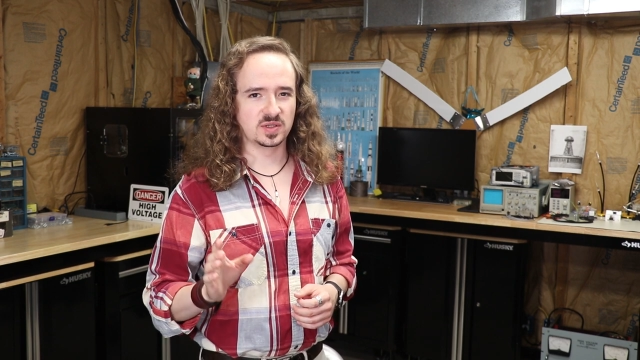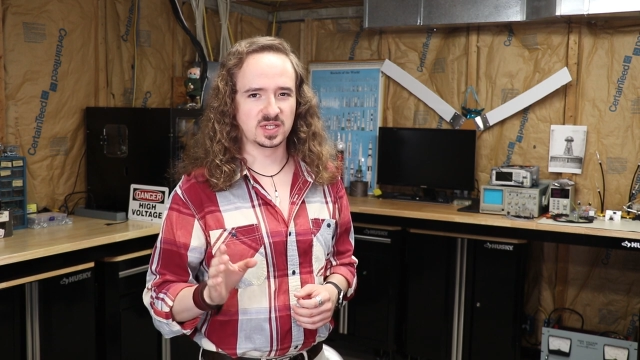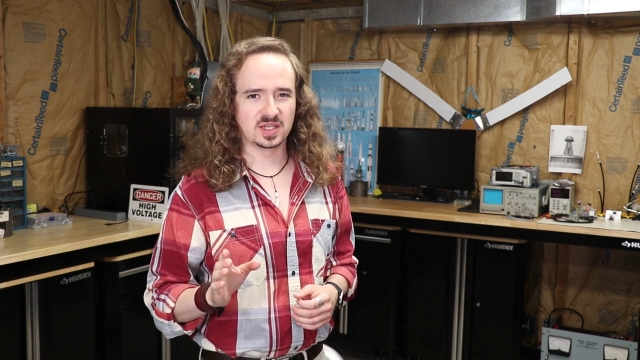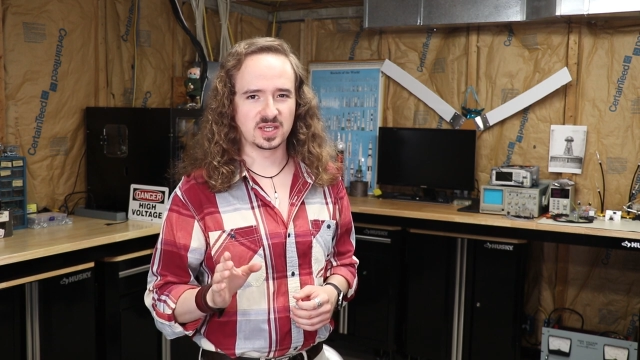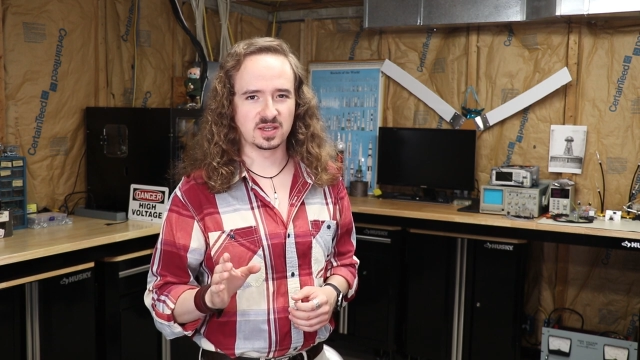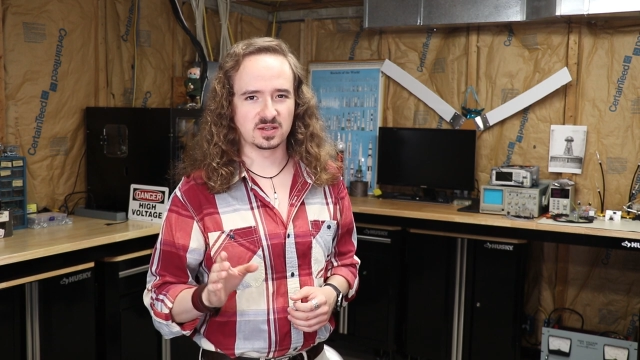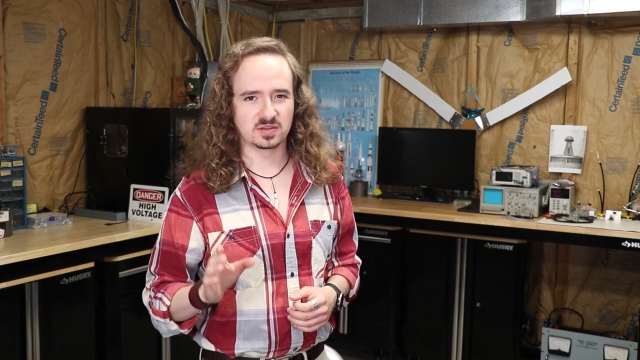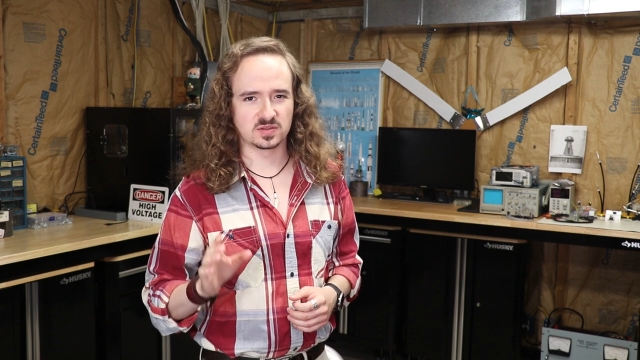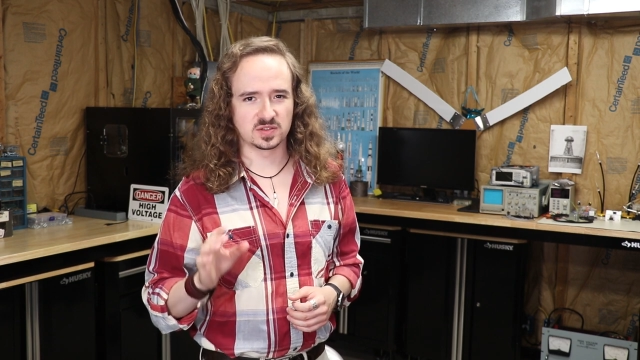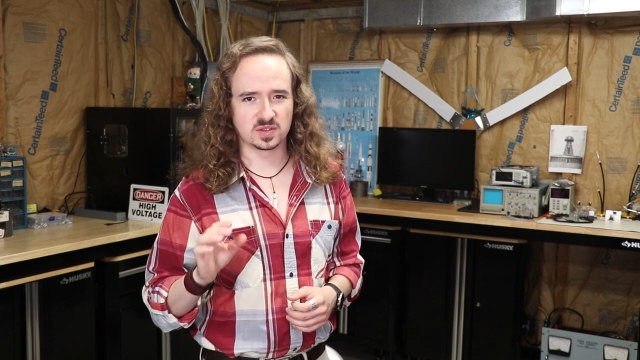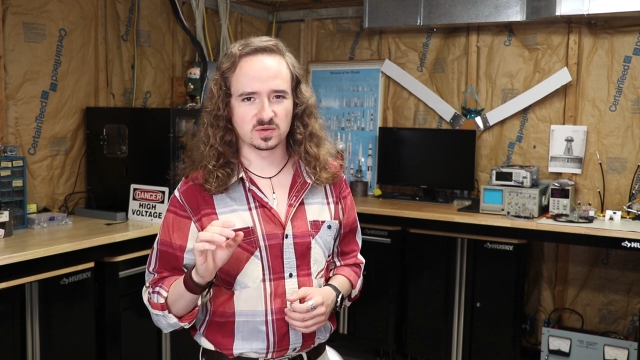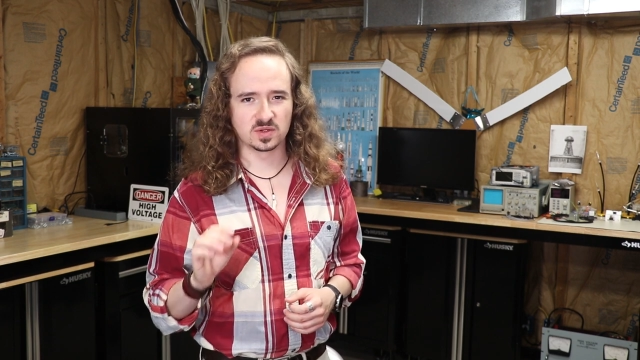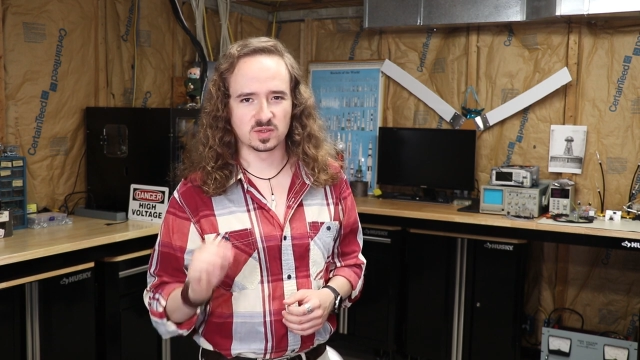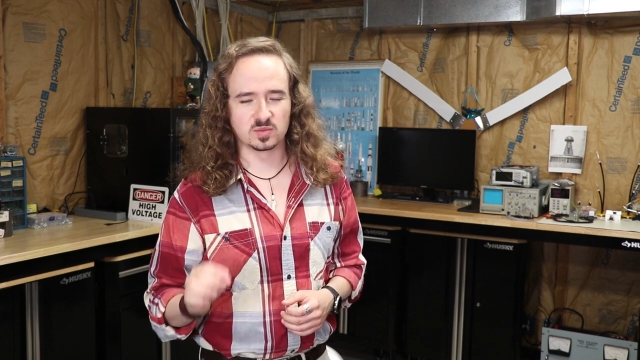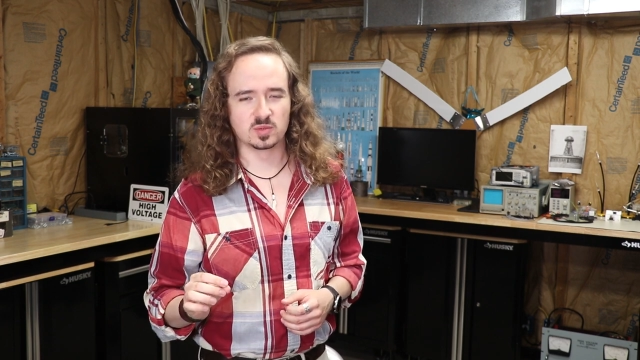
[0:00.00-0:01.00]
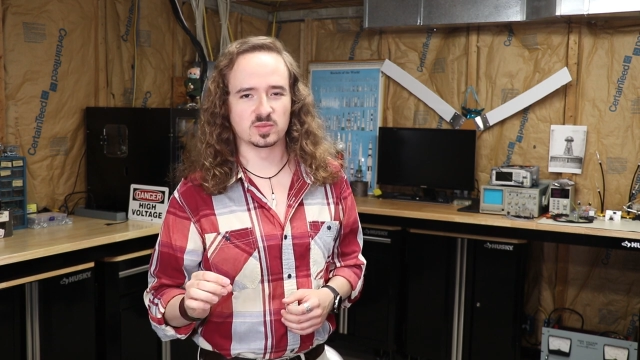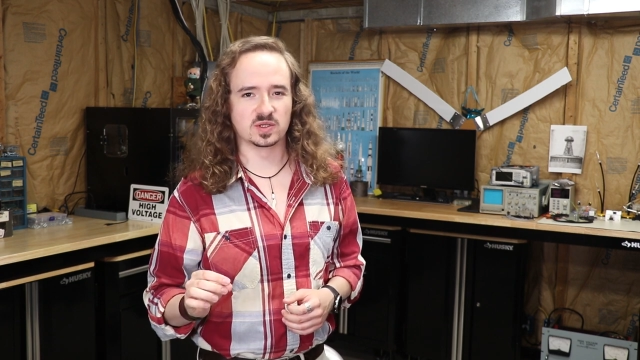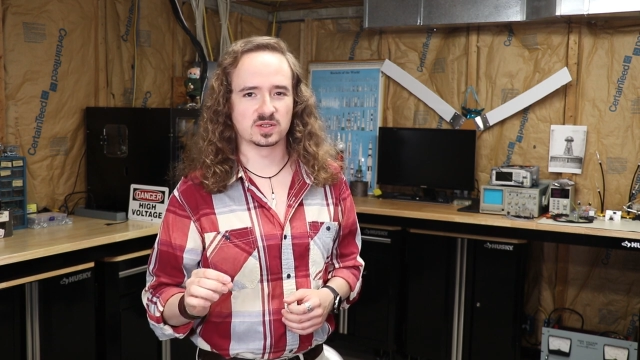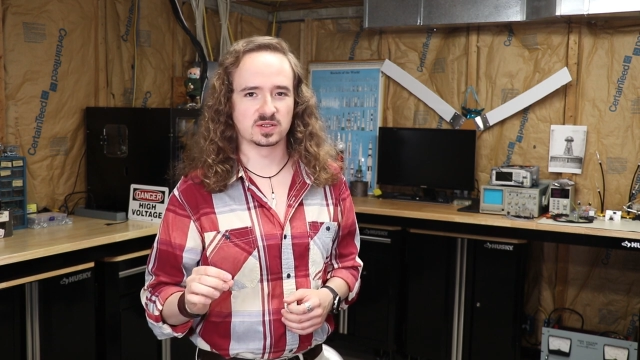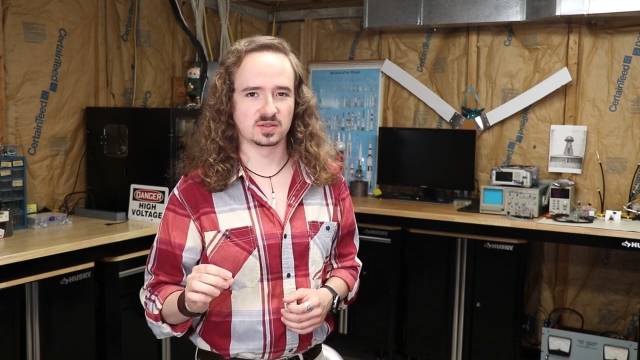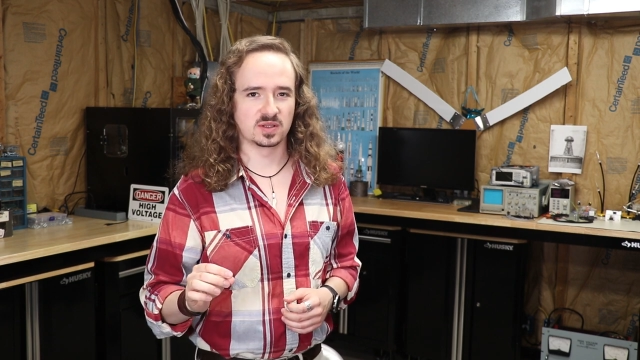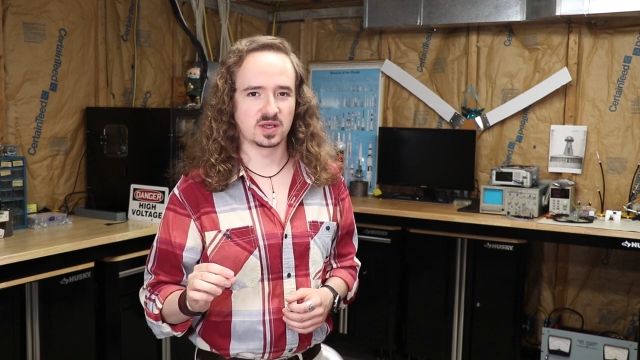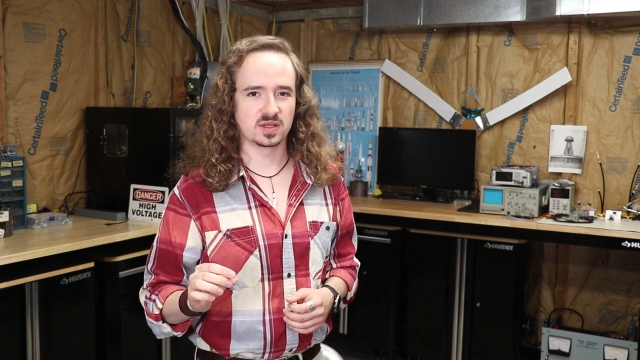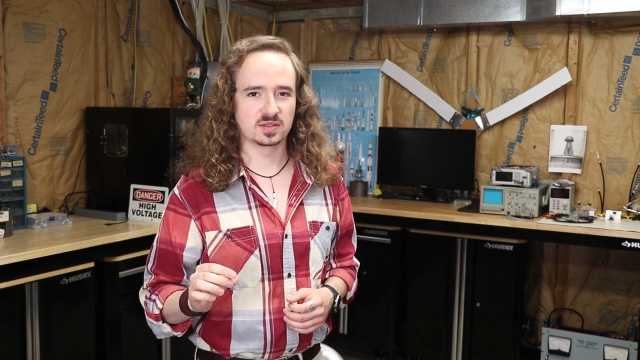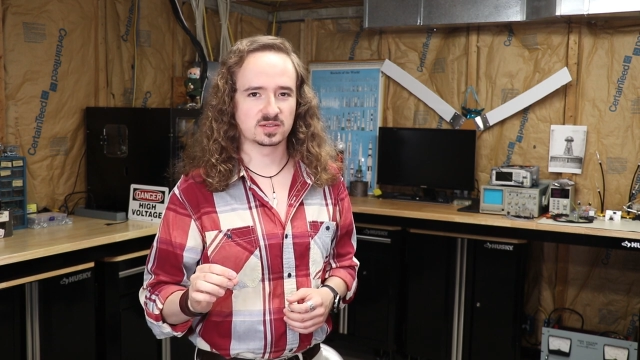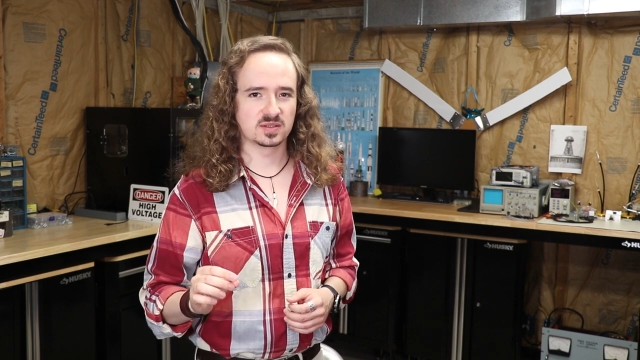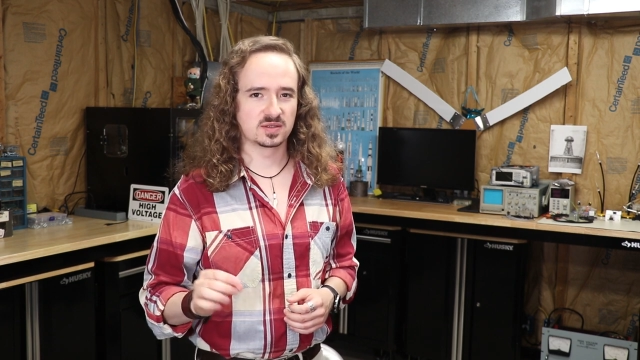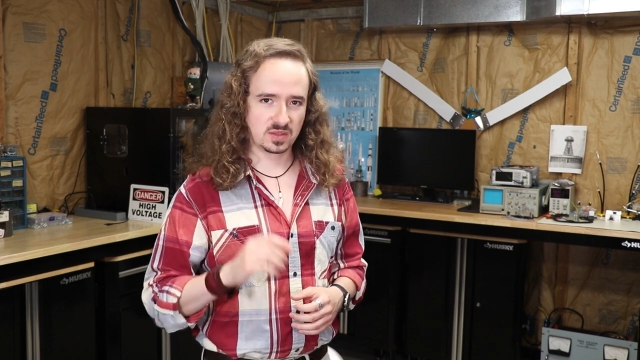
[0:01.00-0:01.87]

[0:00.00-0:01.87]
indicating the sodium emission lines.